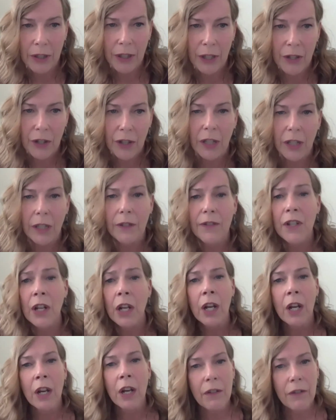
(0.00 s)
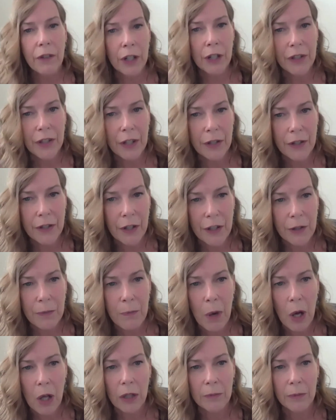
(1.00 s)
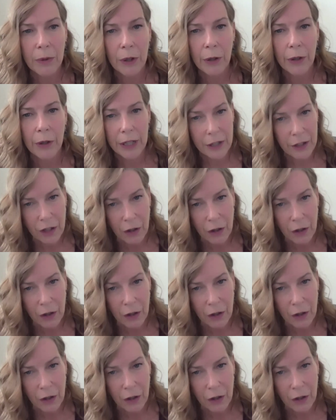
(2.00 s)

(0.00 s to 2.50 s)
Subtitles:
initiatives versus a smaller brewery.